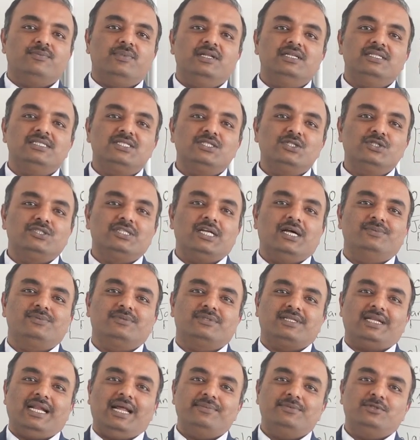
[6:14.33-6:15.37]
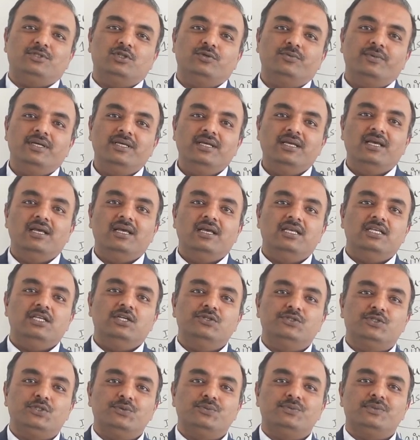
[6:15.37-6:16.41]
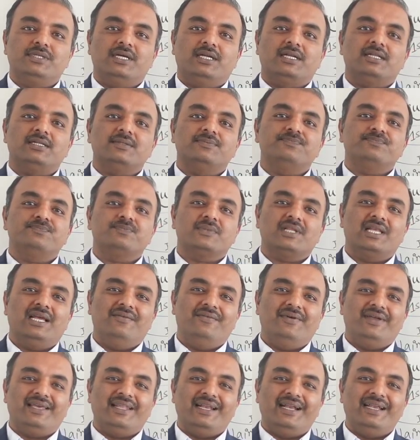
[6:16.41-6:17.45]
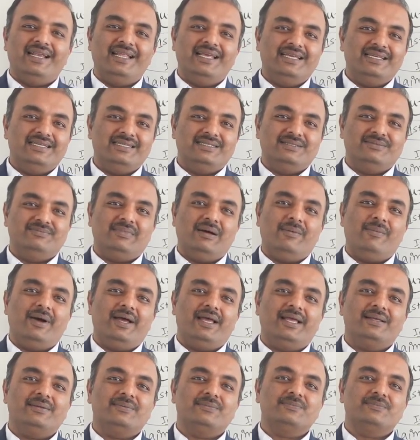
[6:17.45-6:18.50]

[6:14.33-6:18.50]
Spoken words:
please do subscribe to my YouTube channel. Have a great day. Bye bye.